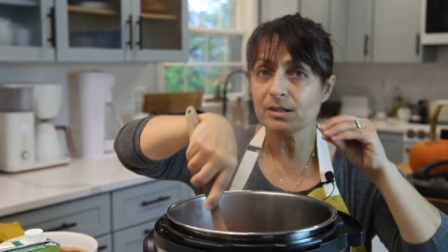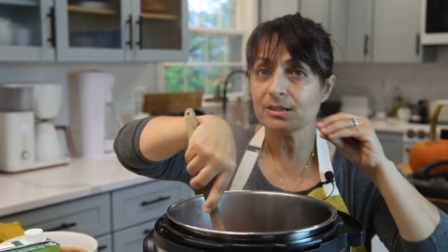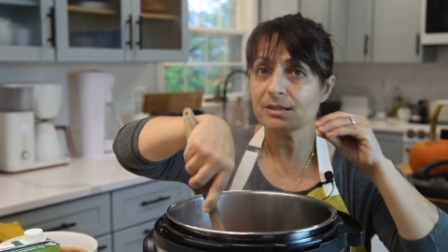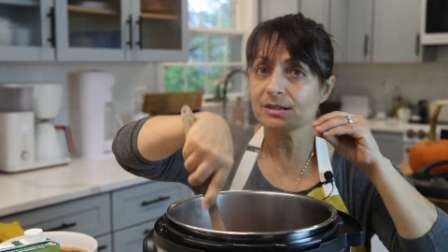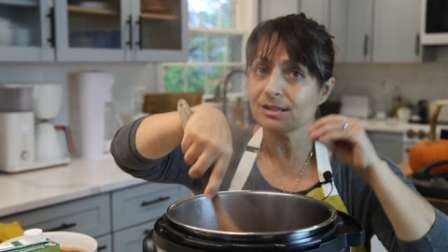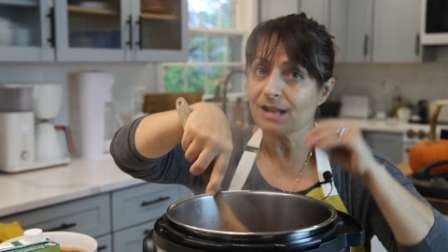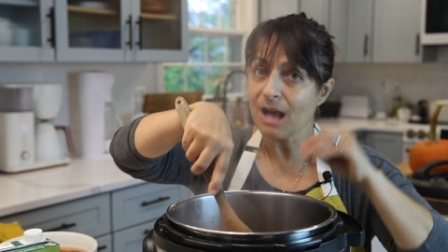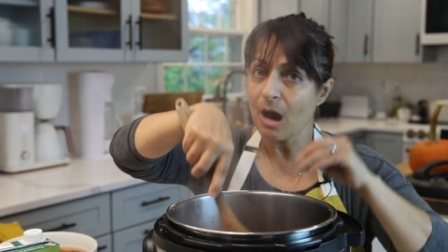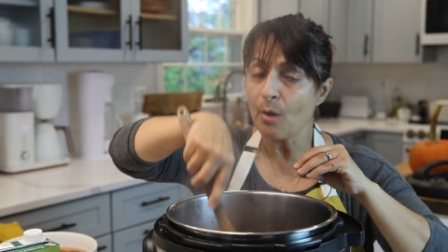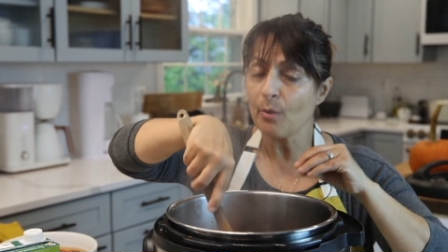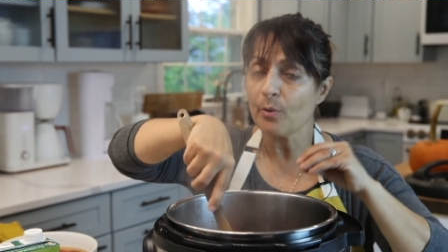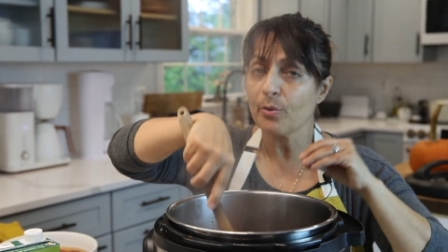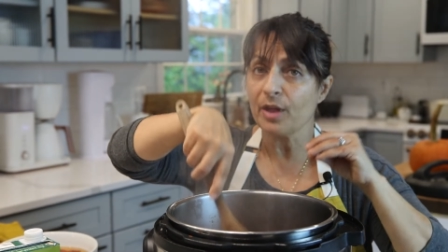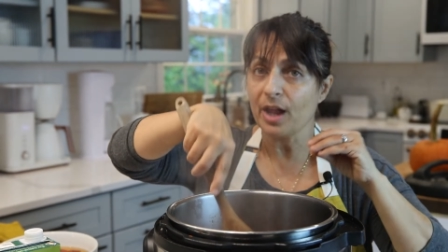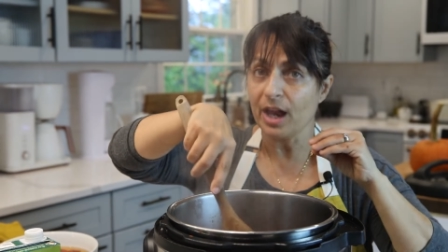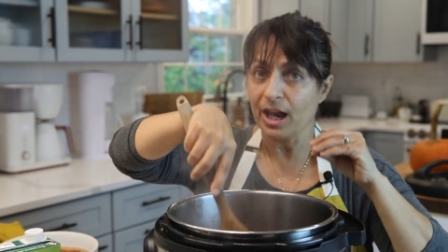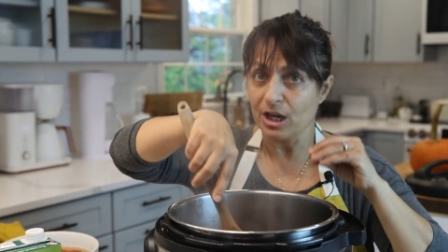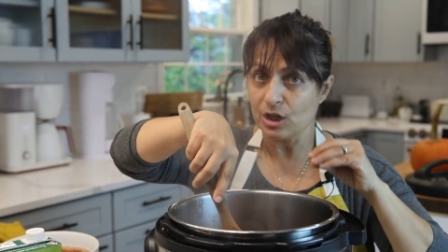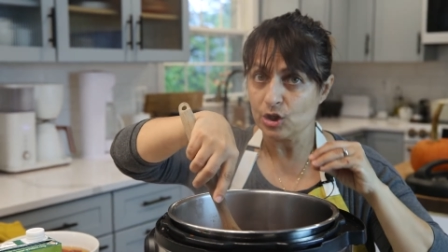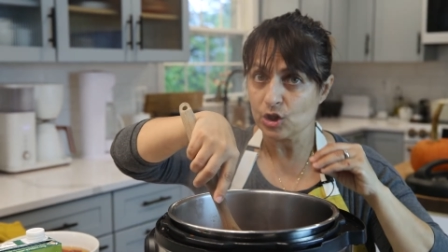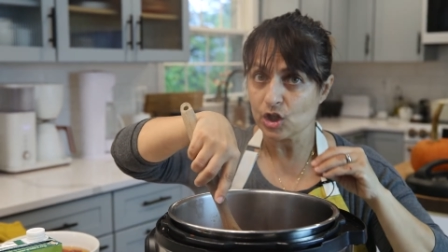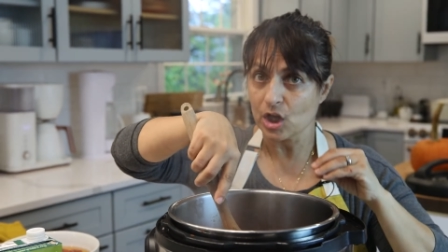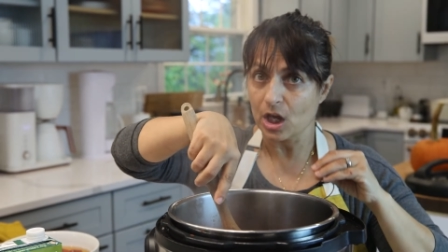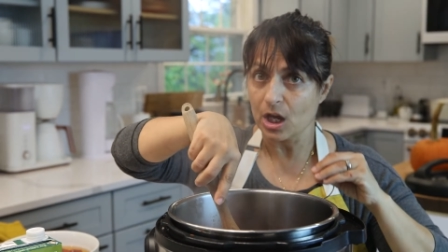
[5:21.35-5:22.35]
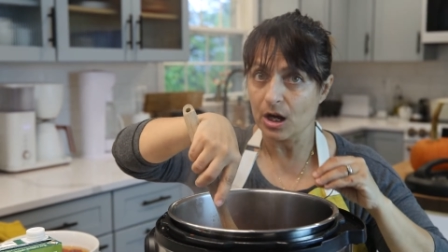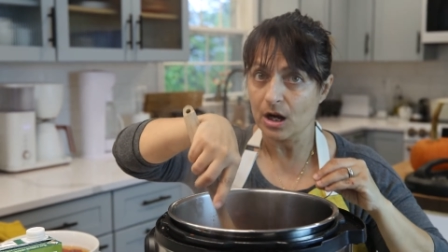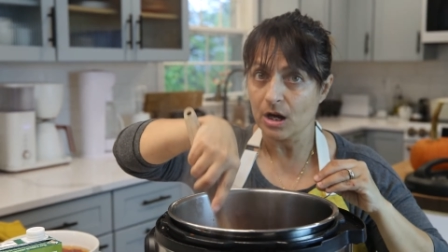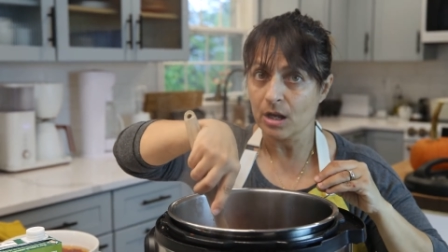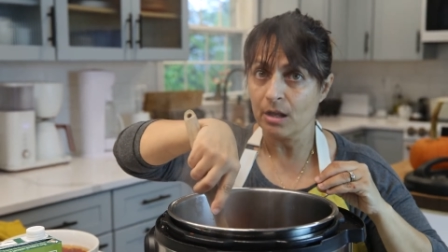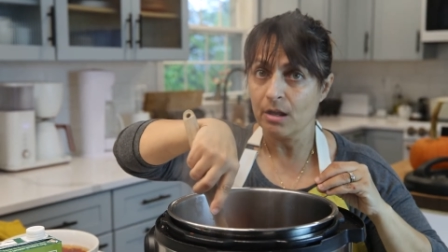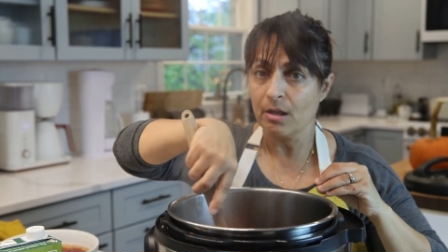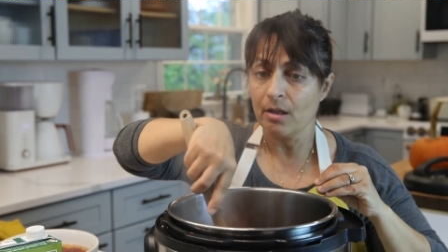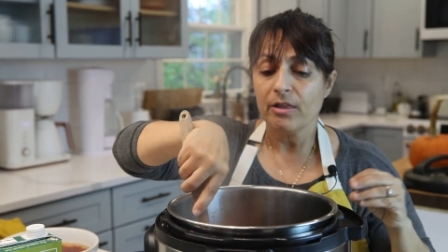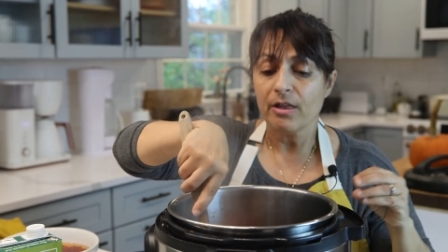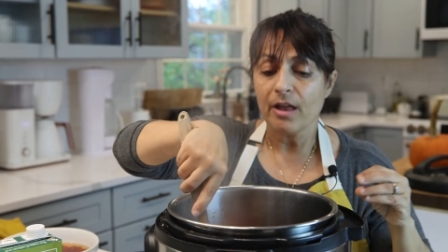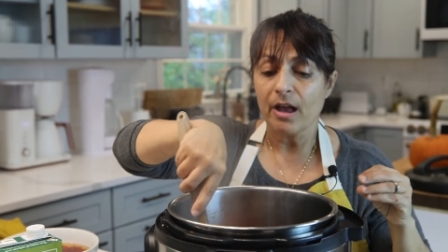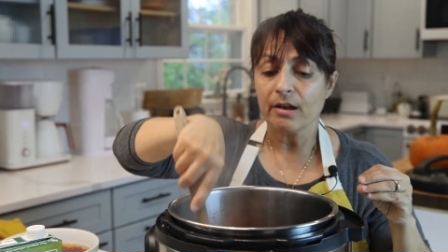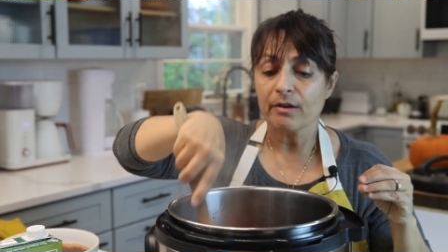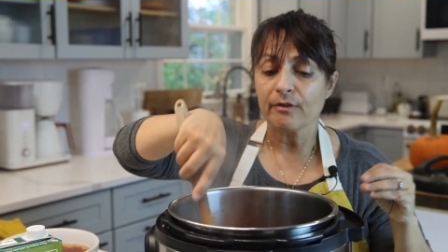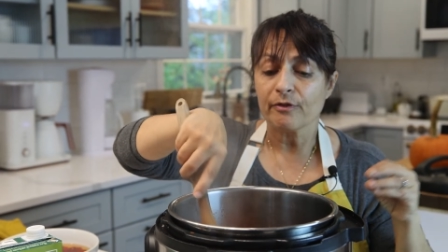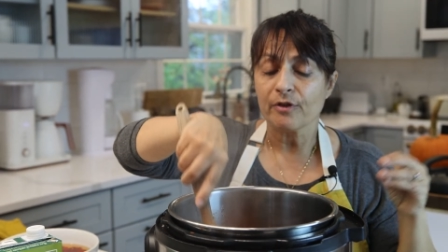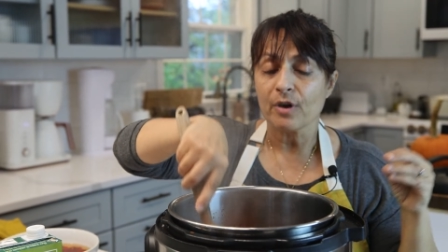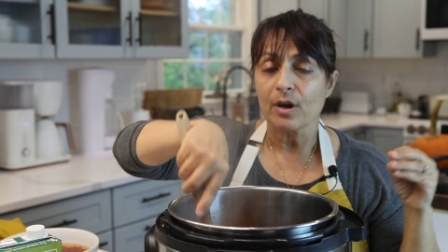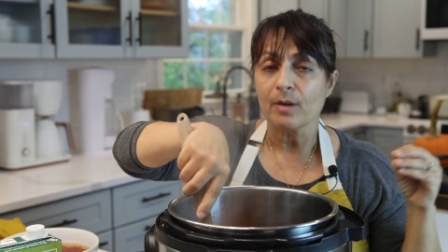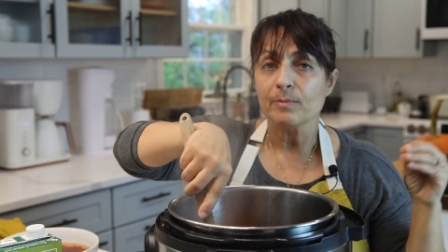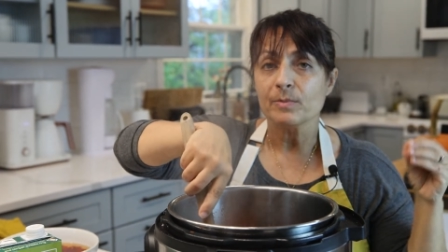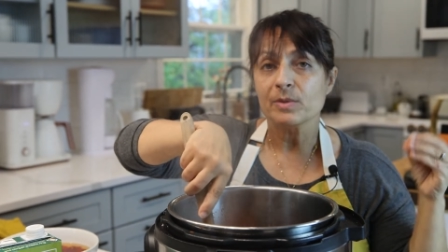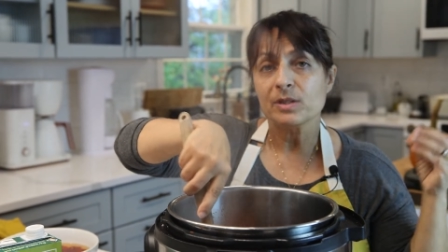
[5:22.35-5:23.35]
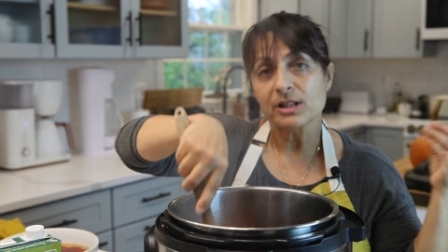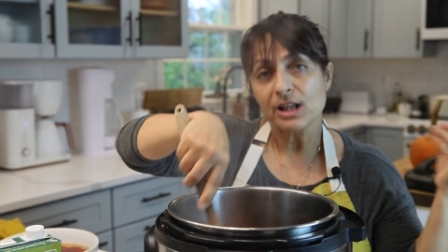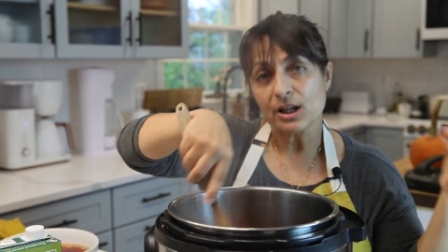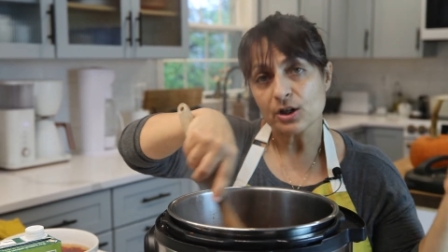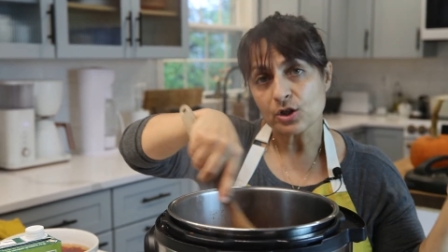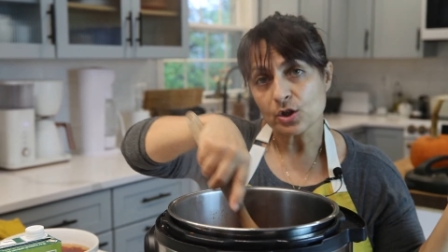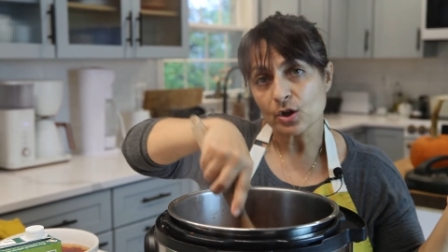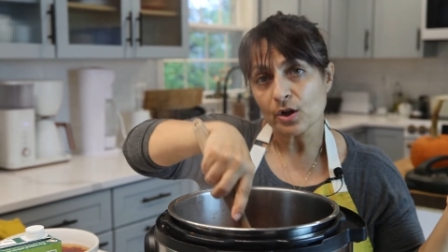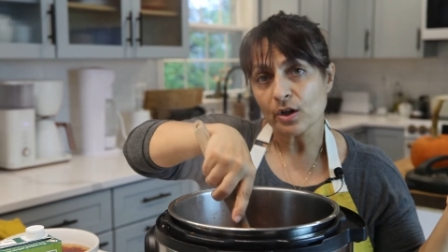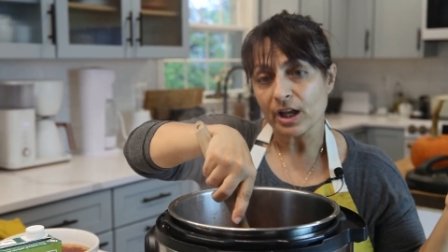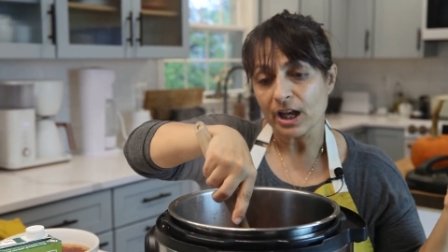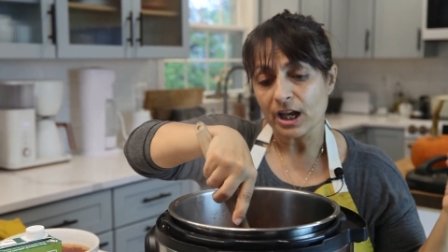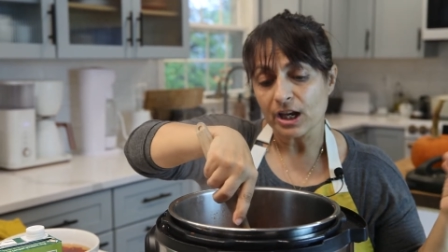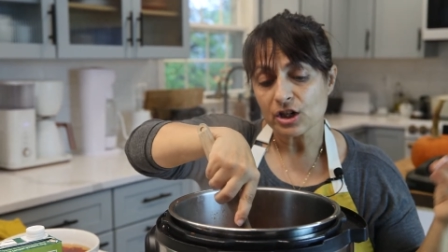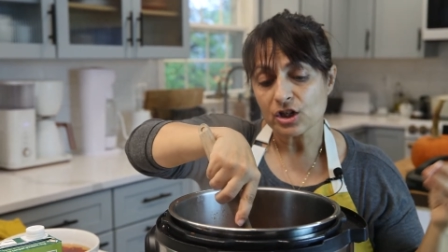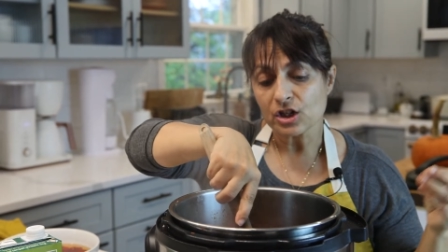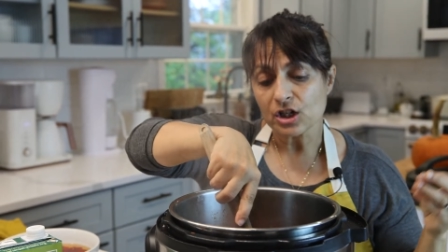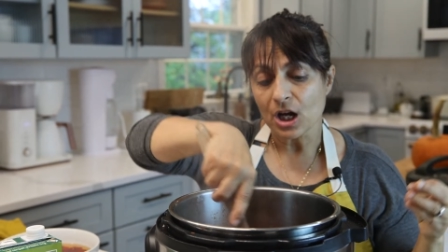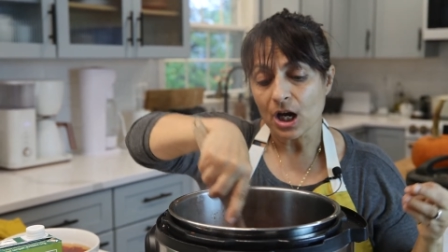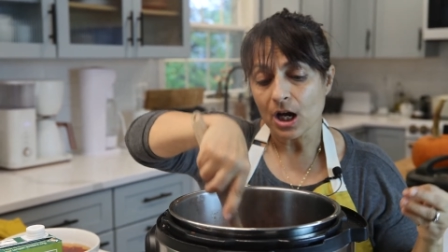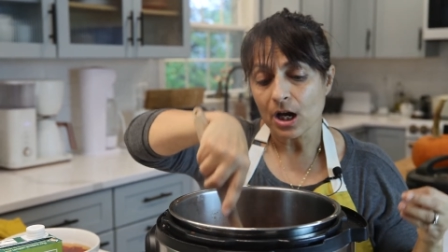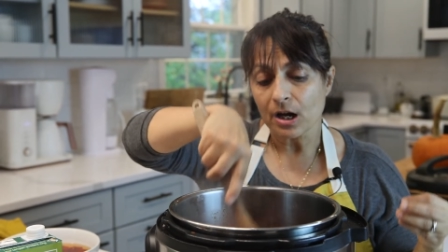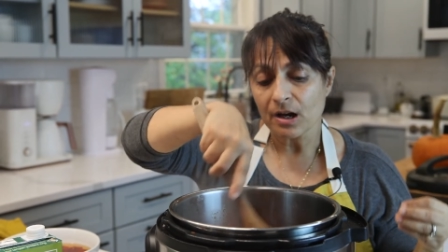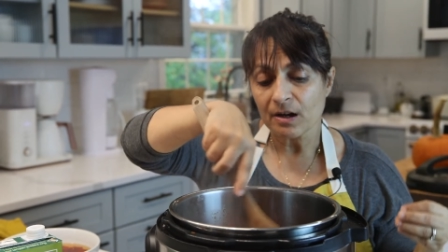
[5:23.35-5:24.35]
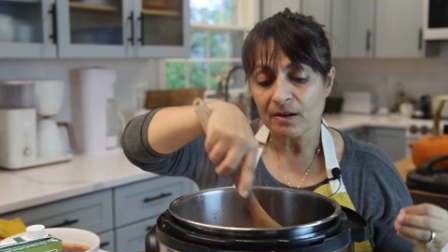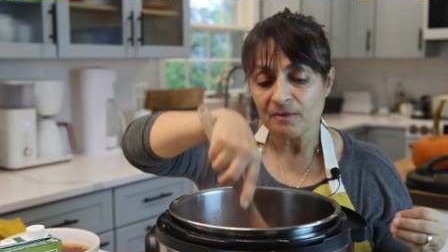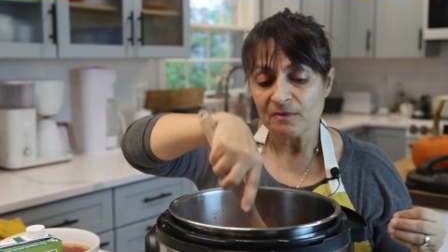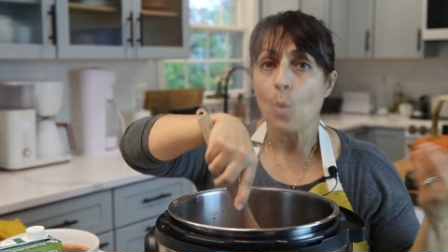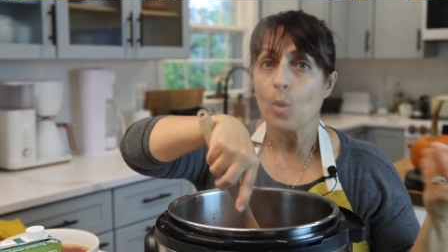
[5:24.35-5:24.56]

South Asia than from Central Asia